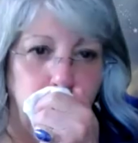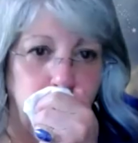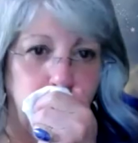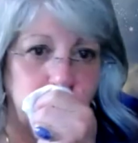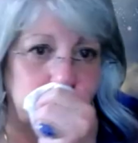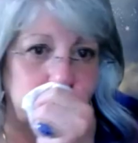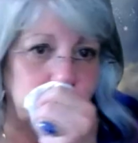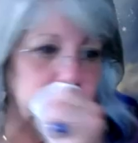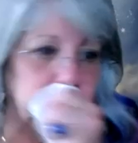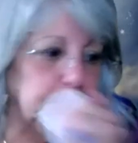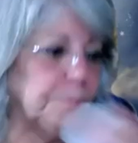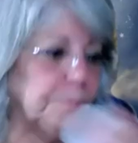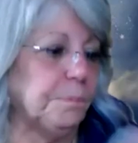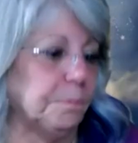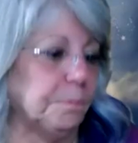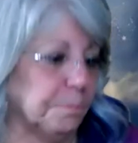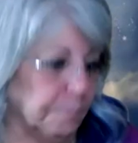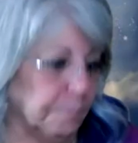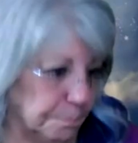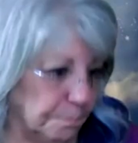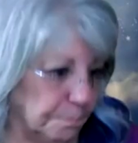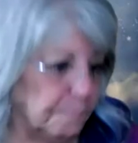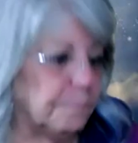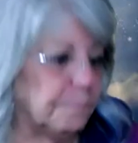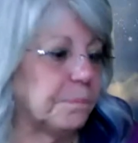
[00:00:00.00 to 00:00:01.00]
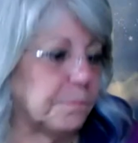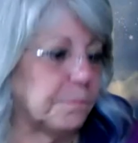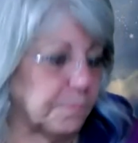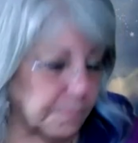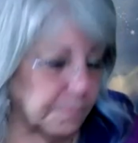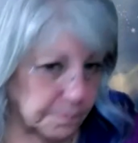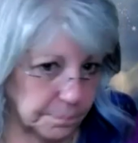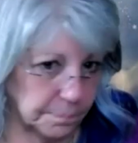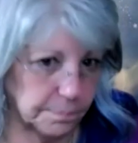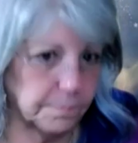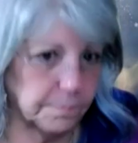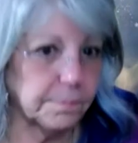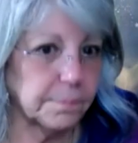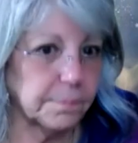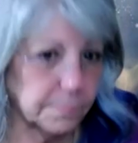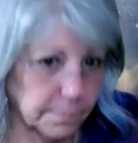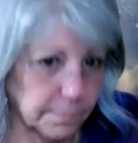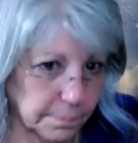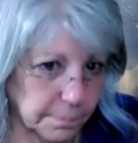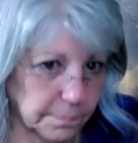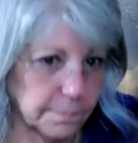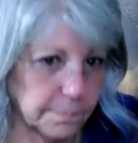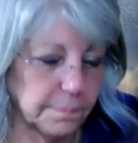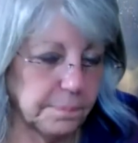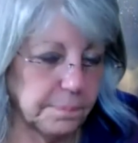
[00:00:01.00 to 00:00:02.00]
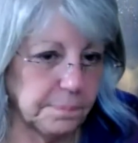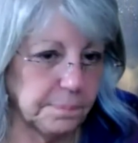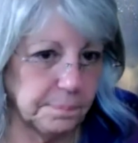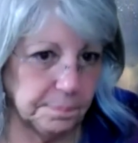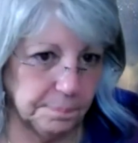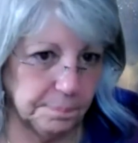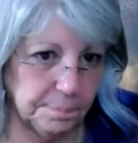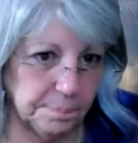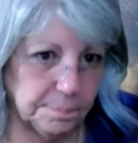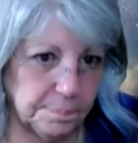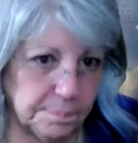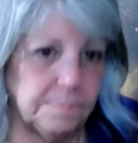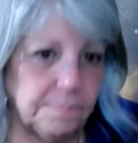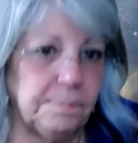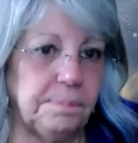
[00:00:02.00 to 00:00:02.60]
crush on, right? Mm-hmm.